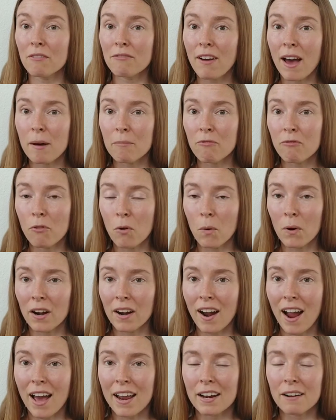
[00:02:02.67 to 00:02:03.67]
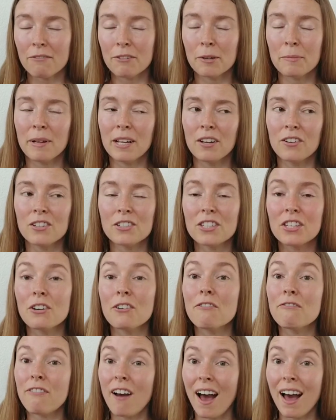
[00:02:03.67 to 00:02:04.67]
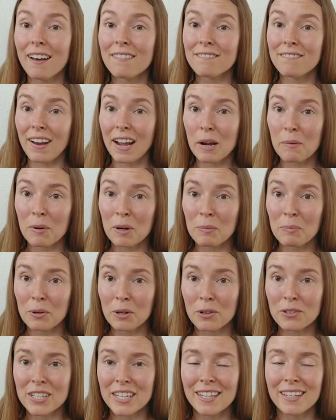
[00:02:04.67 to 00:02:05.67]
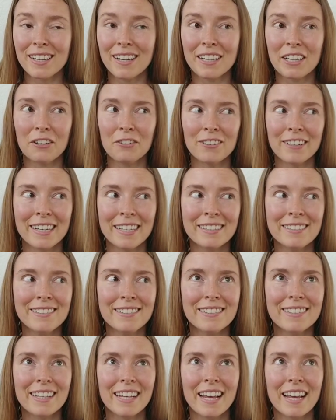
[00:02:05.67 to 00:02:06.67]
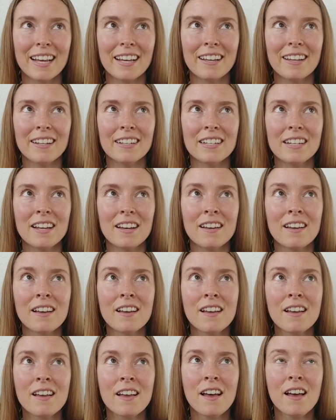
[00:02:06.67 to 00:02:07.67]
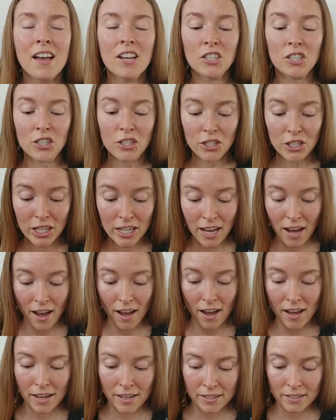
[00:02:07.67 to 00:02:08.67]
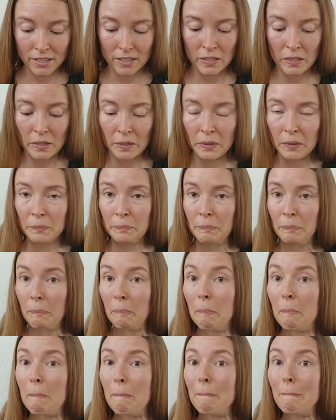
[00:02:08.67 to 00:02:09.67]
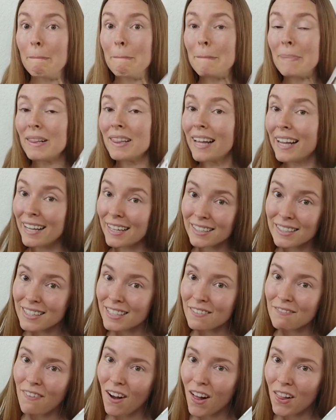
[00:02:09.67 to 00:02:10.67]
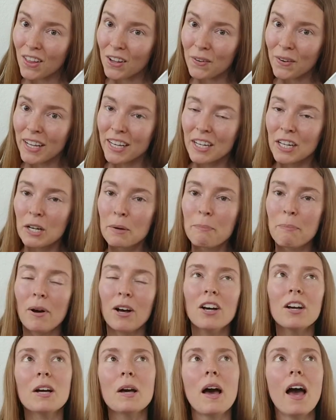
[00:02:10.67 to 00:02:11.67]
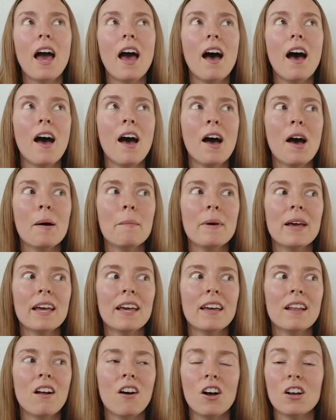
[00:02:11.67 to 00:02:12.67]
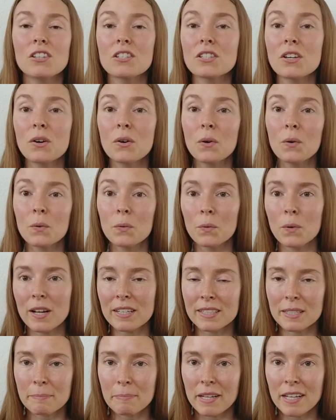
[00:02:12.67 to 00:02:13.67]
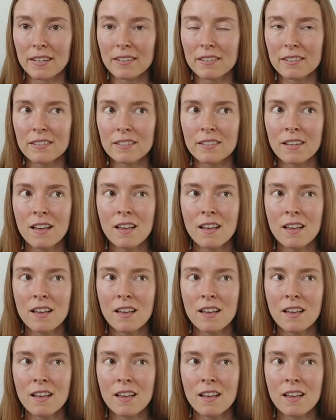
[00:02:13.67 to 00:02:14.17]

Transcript: the Fab Four at every meal. So, fat, fiber, protein, and greens. And she has uh, plans to follow in her book um, and also recipes.